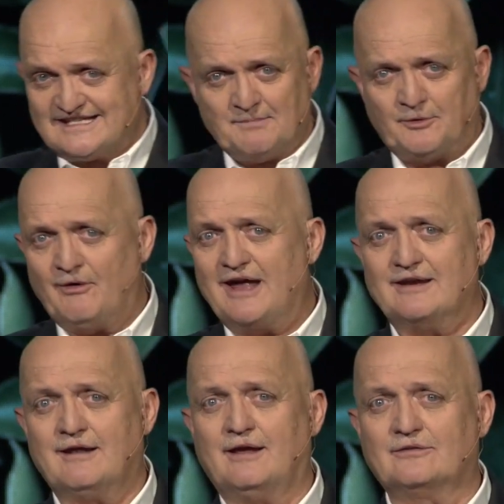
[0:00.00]

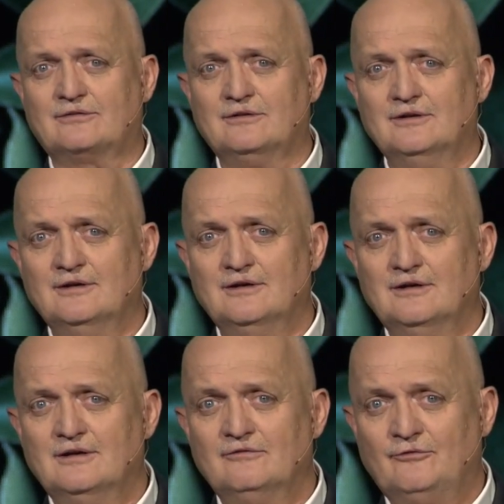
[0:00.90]
separated us
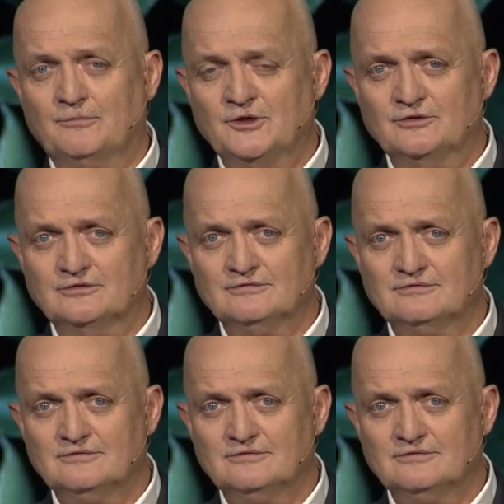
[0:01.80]
from you,